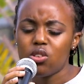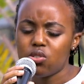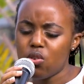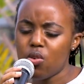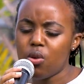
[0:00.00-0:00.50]

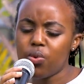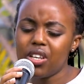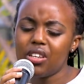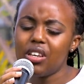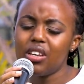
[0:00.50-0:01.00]
So all
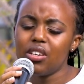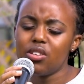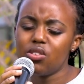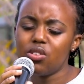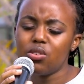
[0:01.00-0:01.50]
we need
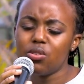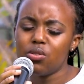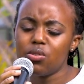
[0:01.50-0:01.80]
is you,